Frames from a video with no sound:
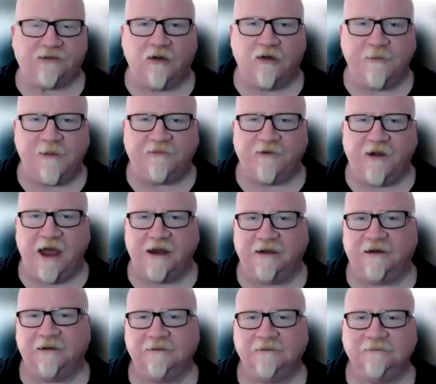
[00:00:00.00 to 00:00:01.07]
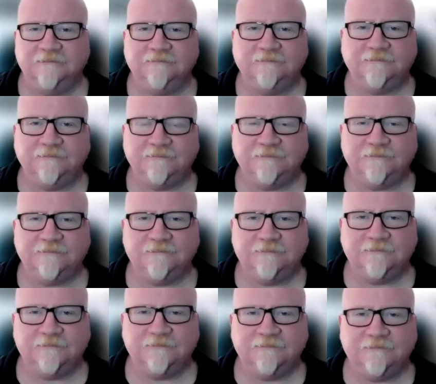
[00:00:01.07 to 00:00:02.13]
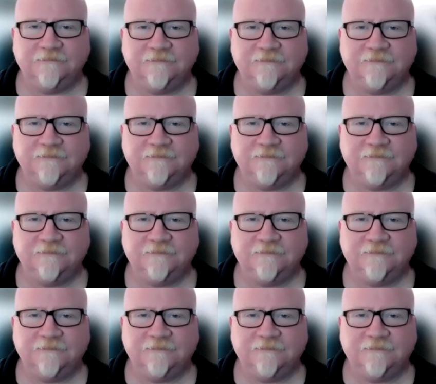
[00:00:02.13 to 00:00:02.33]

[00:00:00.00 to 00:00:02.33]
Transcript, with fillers: it going, my friend? Uh, doing good.